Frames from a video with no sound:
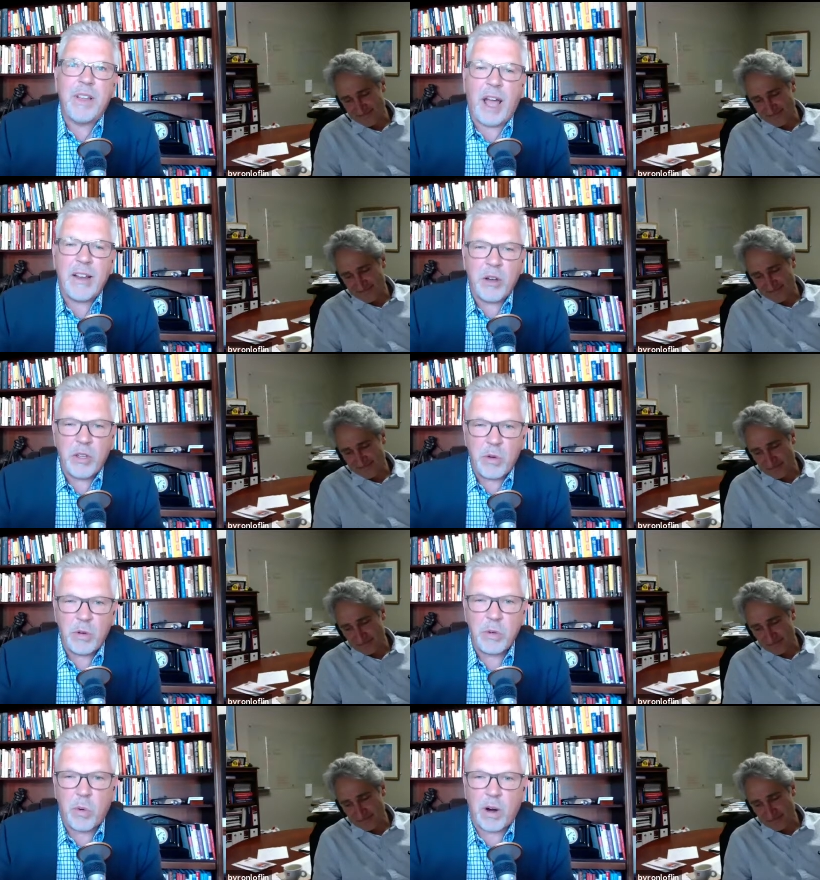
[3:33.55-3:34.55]
Speaker 1: I know you
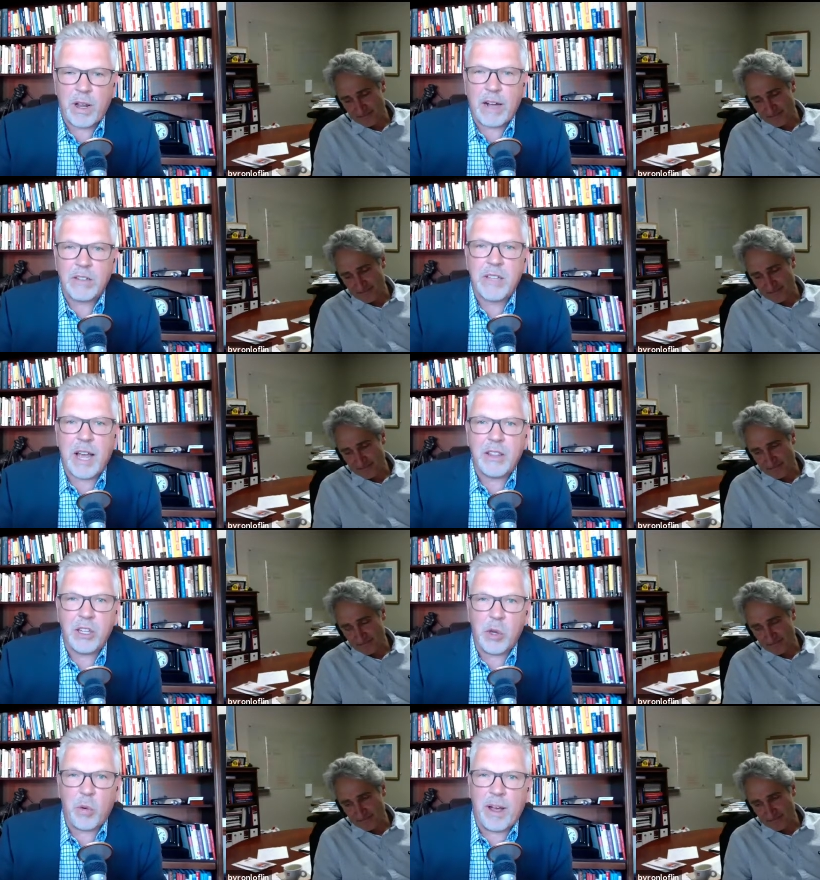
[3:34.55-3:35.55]
do work outside the
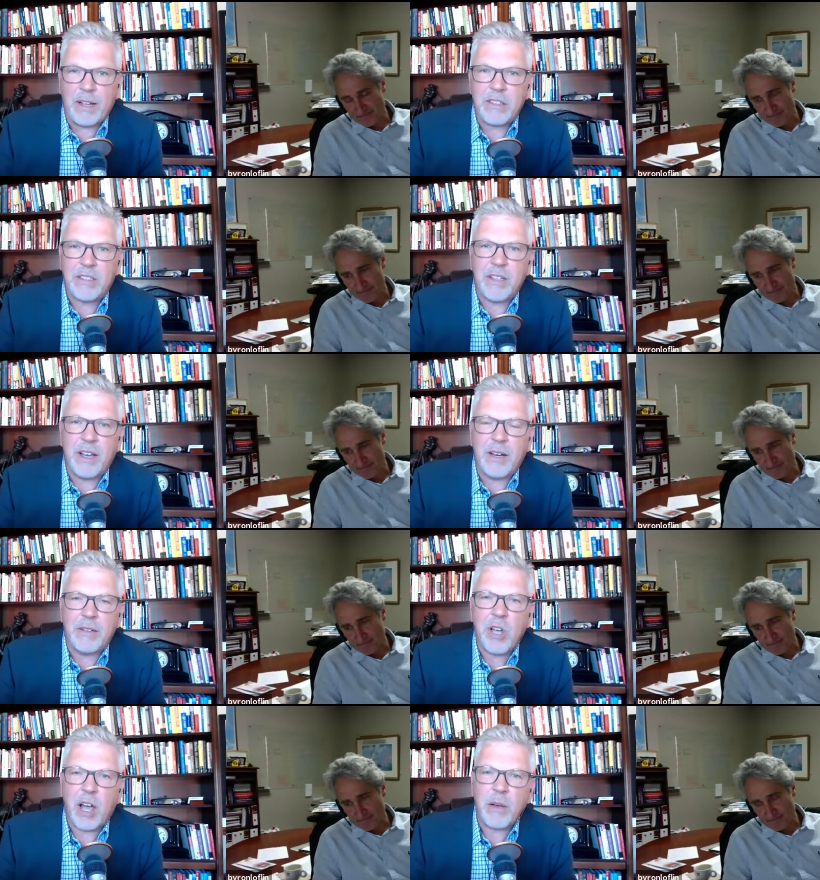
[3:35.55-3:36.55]
U.S. Uh,
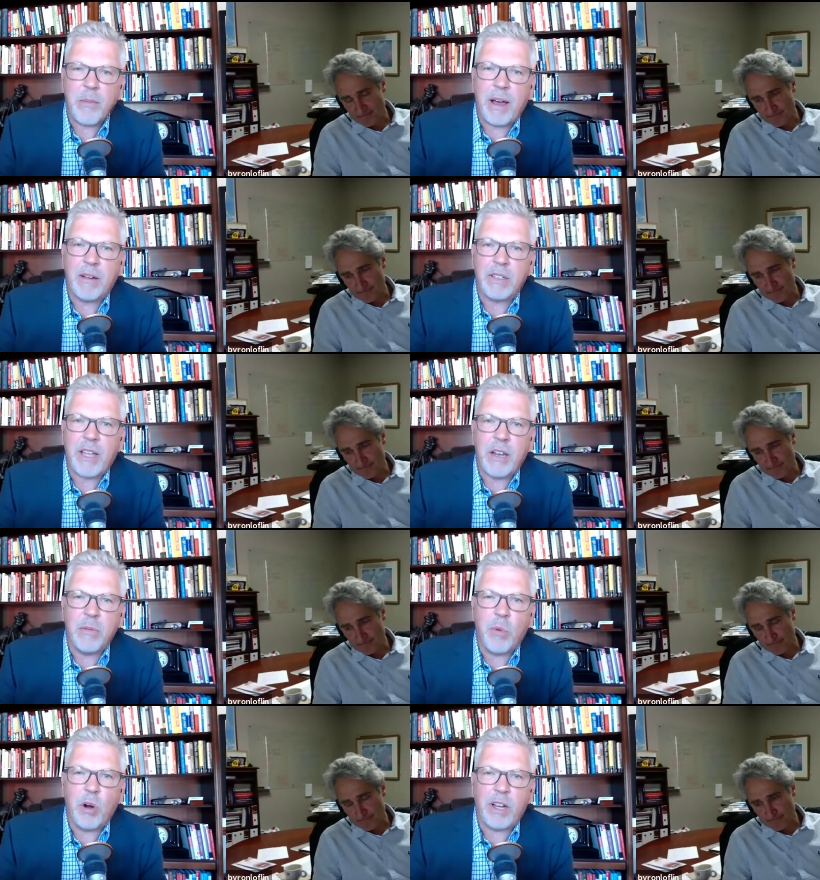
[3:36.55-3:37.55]
talk about kind of
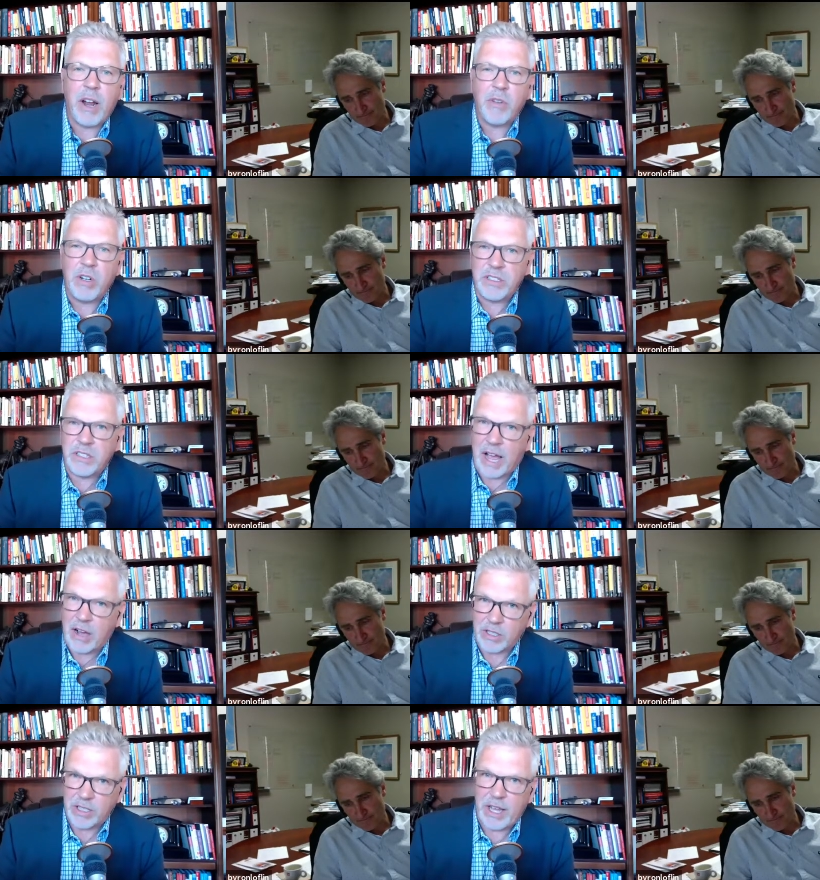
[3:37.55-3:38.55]
board governance,
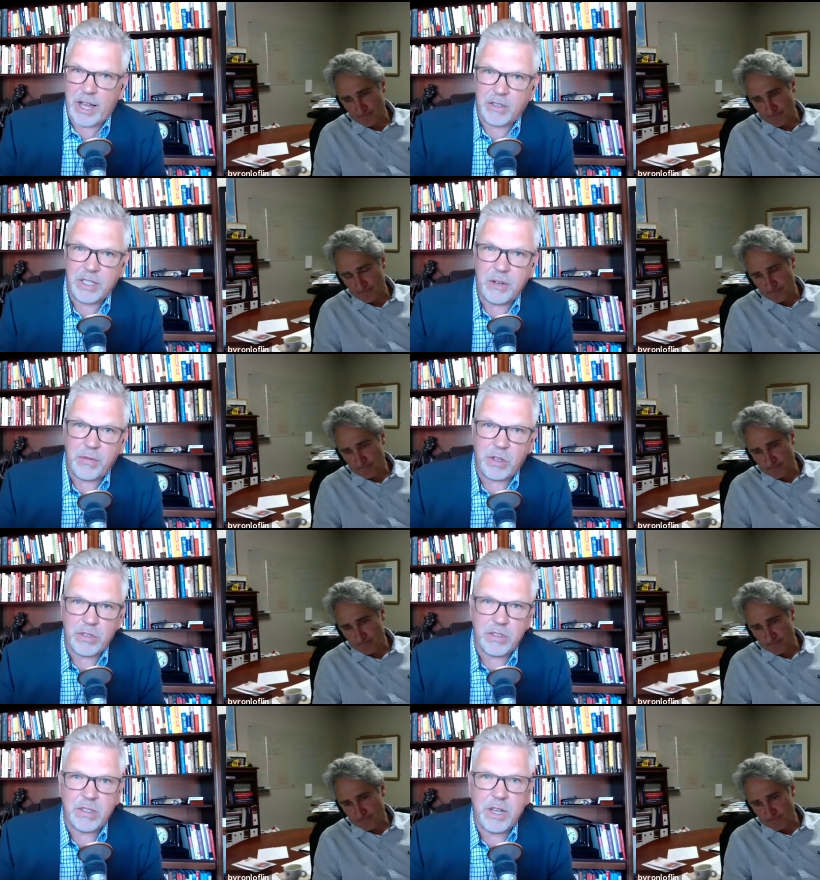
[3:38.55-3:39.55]
how it how it
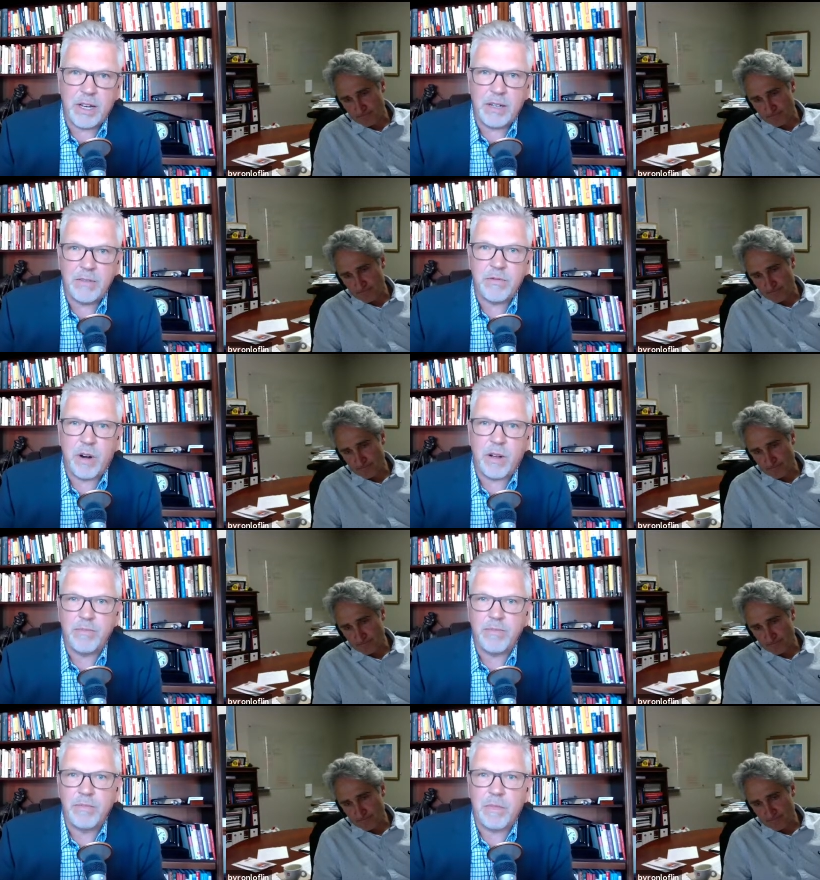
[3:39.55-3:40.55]
differs uh,
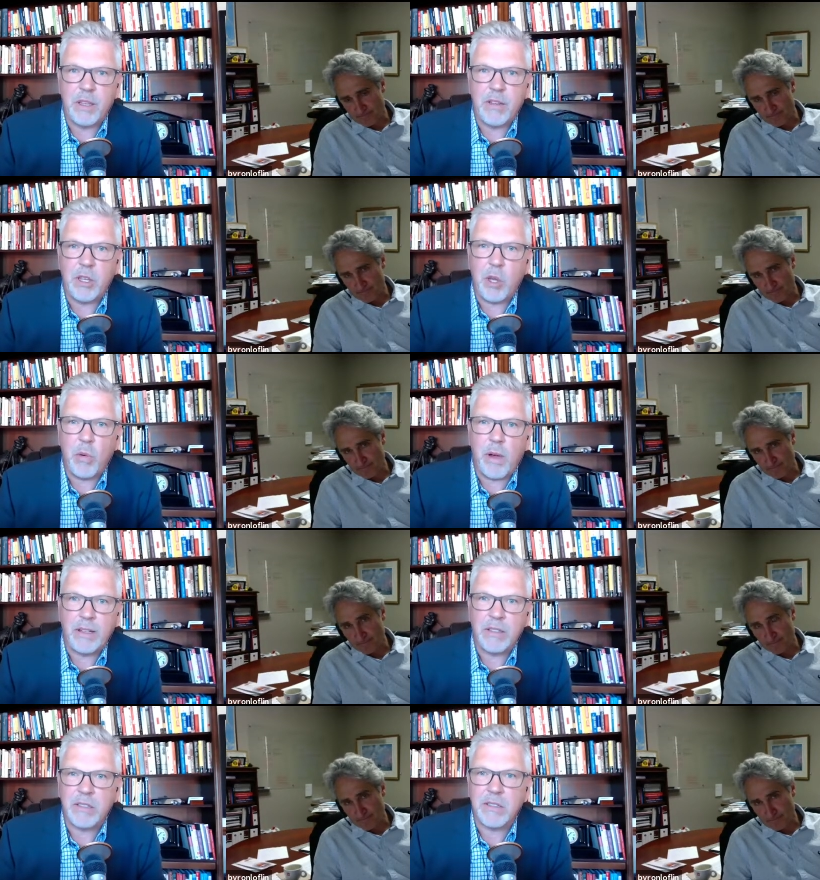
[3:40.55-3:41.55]
from the, the
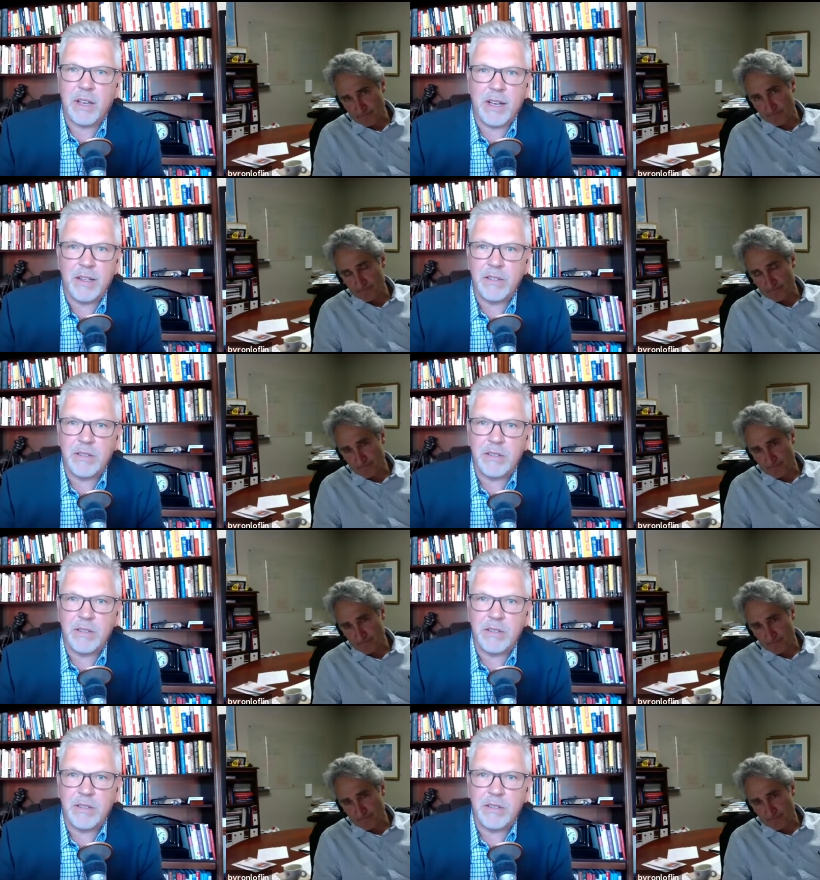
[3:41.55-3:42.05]
U.S. Uh,